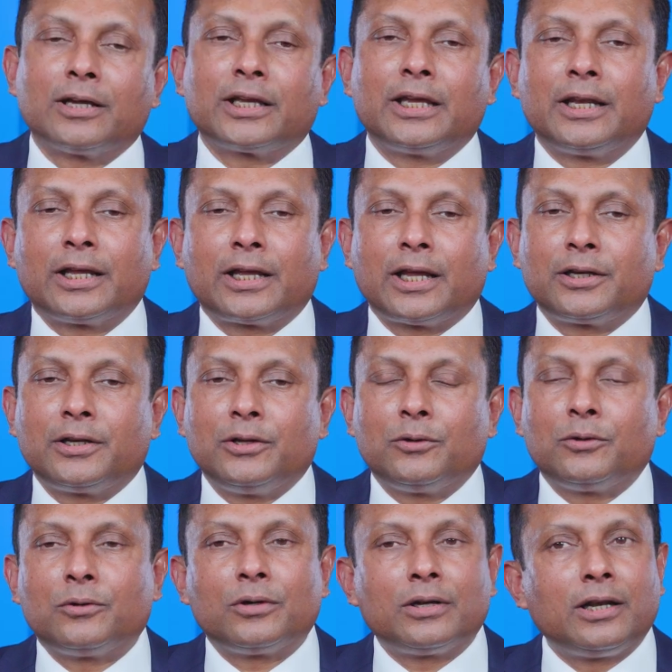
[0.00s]

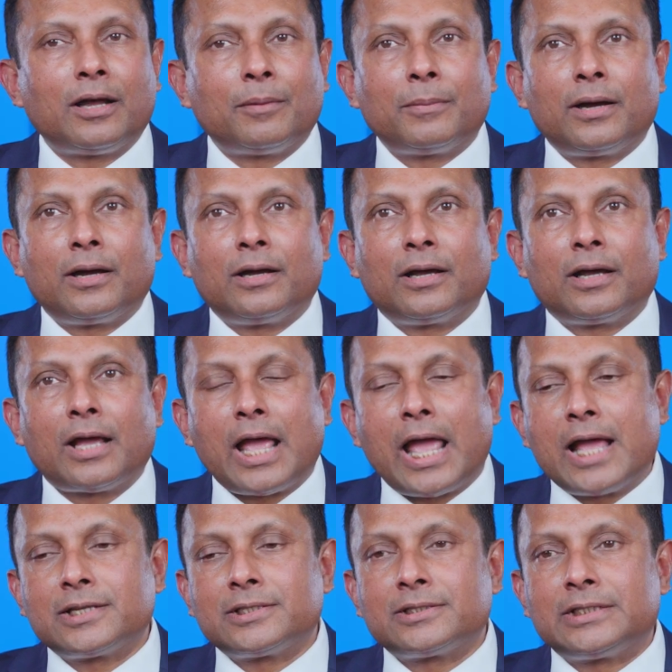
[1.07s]
Kirikatio, Lama,
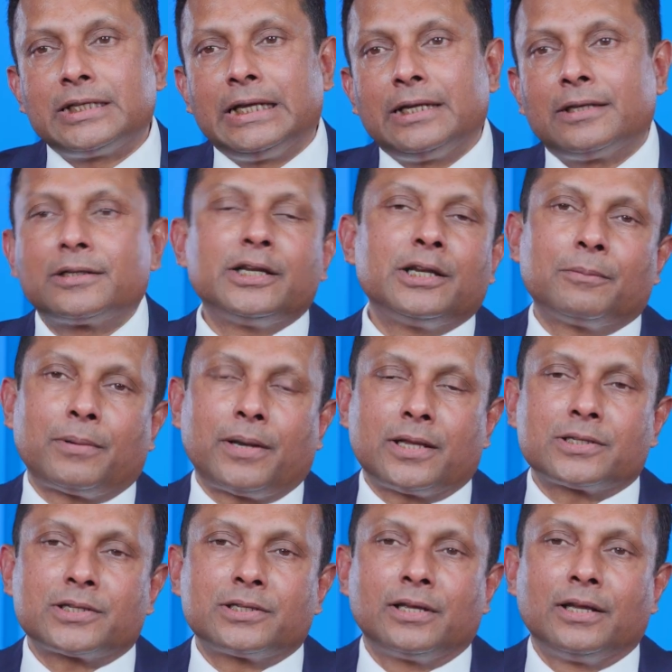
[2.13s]
and Teen
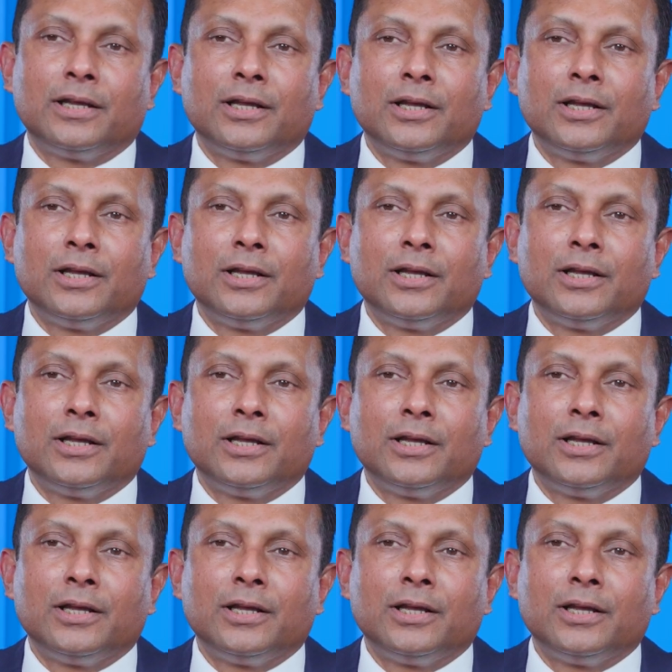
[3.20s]
Plus.